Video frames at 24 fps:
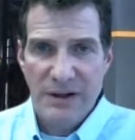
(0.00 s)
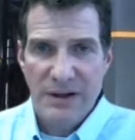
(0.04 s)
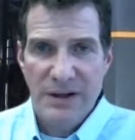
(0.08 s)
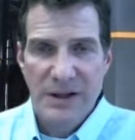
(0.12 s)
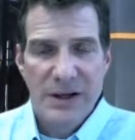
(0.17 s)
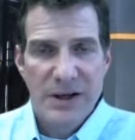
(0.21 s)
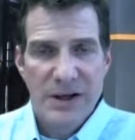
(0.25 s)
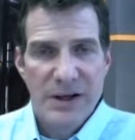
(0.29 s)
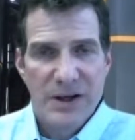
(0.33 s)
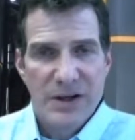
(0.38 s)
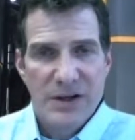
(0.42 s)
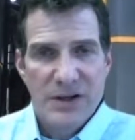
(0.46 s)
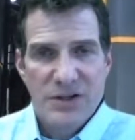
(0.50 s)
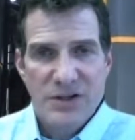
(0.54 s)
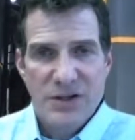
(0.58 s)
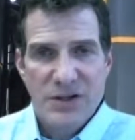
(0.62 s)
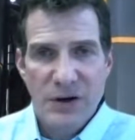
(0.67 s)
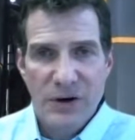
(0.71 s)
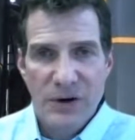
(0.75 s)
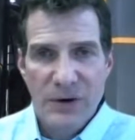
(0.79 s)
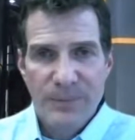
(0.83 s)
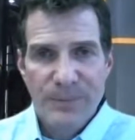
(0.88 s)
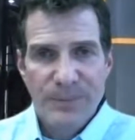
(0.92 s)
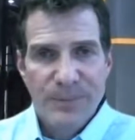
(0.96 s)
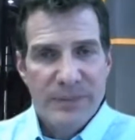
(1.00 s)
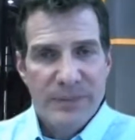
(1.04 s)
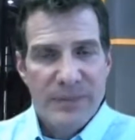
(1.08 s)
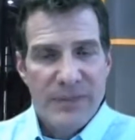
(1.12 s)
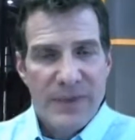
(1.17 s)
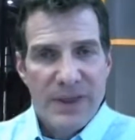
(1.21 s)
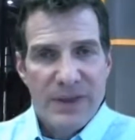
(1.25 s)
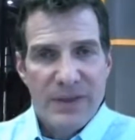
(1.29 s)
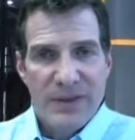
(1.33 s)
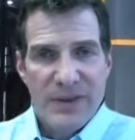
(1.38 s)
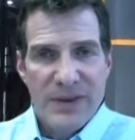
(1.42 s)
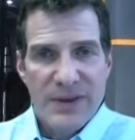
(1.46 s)
So
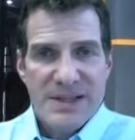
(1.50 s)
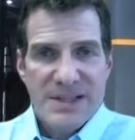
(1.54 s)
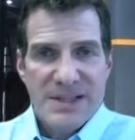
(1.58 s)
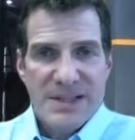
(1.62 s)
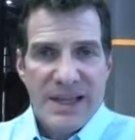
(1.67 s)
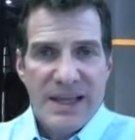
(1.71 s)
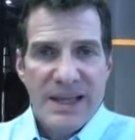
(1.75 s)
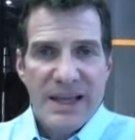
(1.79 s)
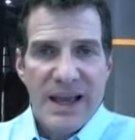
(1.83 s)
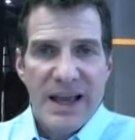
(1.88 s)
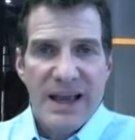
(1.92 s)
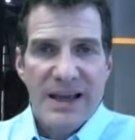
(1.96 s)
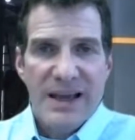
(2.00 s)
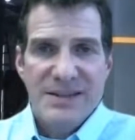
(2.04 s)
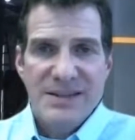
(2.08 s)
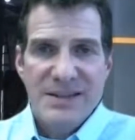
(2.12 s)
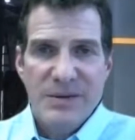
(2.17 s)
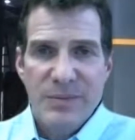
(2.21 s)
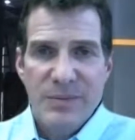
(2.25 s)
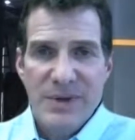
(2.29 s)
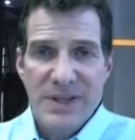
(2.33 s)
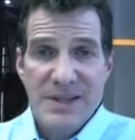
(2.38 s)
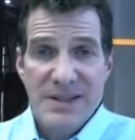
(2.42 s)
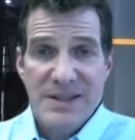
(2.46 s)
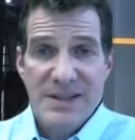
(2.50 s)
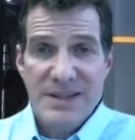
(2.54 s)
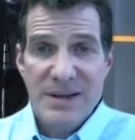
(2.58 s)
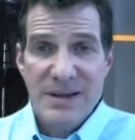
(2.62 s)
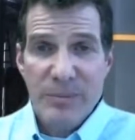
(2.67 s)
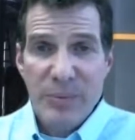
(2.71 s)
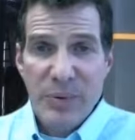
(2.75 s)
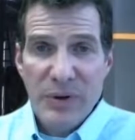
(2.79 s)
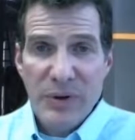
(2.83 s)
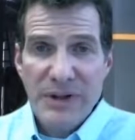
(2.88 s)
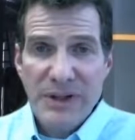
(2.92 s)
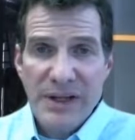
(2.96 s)
this thing has to be simple
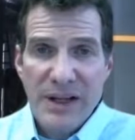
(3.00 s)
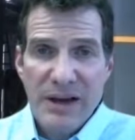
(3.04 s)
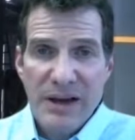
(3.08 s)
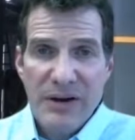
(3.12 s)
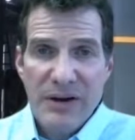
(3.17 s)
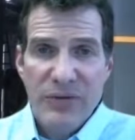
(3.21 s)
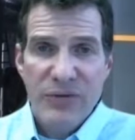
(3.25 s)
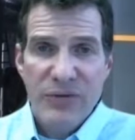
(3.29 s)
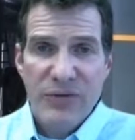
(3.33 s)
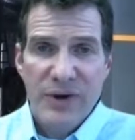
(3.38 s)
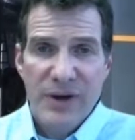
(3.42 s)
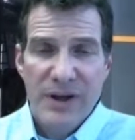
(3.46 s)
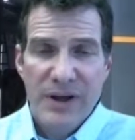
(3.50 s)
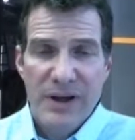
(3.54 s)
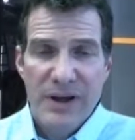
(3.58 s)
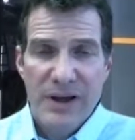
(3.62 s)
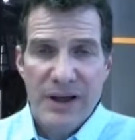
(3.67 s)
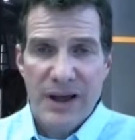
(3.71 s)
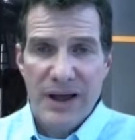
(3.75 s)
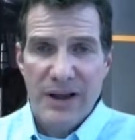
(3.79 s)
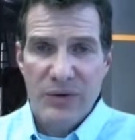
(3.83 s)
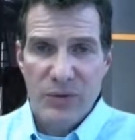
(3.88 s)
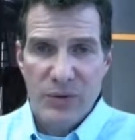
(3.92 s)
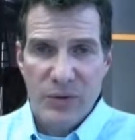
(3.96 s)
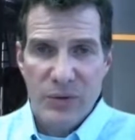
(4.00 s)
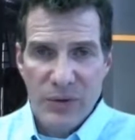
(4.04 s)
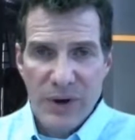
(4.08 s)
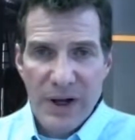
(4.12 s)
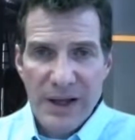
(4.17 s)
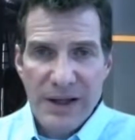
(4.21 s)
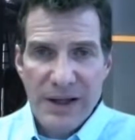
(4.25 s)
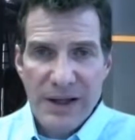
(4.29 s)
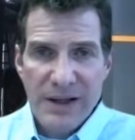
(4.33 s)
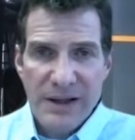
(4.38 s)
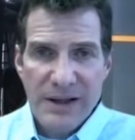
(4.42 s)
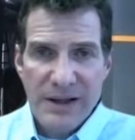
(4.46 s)
enough and rugged
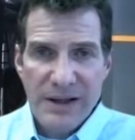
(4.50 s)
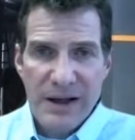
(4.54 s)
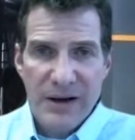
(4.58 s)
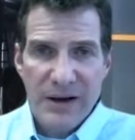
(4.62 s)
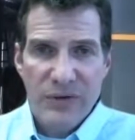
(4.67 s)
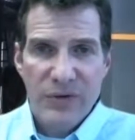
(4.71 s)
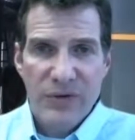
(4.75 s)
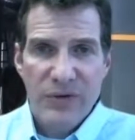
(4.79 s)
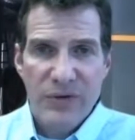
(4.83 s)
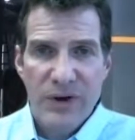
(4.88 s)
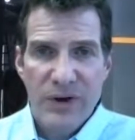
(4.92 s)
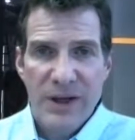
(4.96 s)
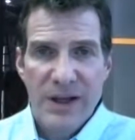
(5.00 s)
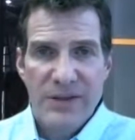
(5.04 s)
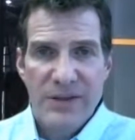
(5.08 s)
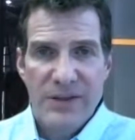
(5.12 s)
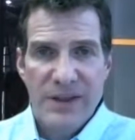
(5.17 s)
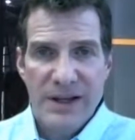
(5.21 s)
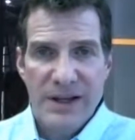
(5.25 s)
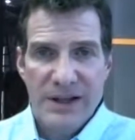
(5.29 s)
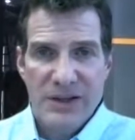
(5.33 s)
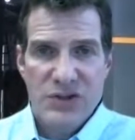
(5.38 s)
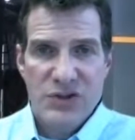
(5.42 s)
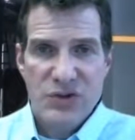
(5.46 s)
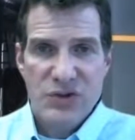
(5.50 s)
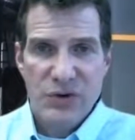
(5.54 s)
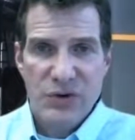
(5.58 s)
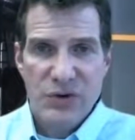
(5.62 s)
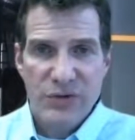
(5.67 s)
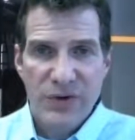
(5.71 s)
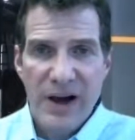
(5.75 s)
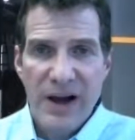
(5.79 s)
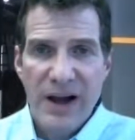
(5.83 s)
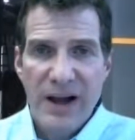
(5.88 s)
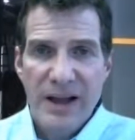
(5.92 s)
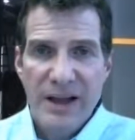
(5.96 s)
enough that it
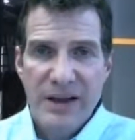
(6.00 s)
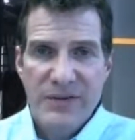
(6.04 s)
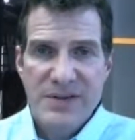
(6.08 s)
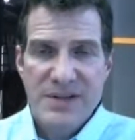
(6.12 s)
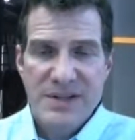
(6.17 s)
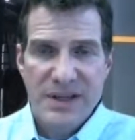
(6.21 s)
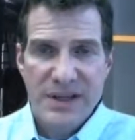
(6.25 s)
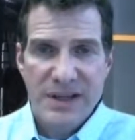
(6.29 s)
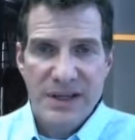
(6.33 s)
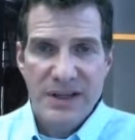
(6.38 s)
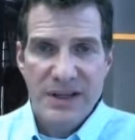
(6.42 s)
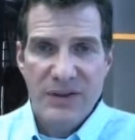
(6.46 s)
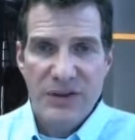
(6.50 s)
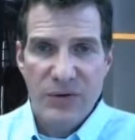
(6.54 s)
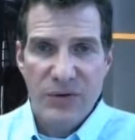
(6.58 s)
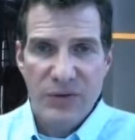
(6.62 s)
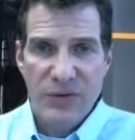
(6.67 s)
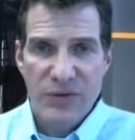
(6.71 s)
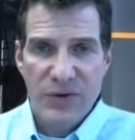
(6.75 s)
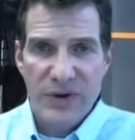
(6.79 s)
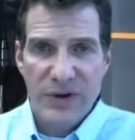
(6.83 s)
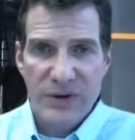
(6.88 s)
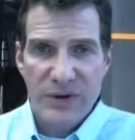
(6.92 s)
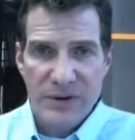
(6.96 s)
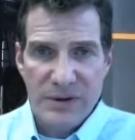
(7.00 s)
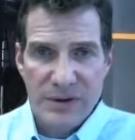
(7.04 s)
survives in the field.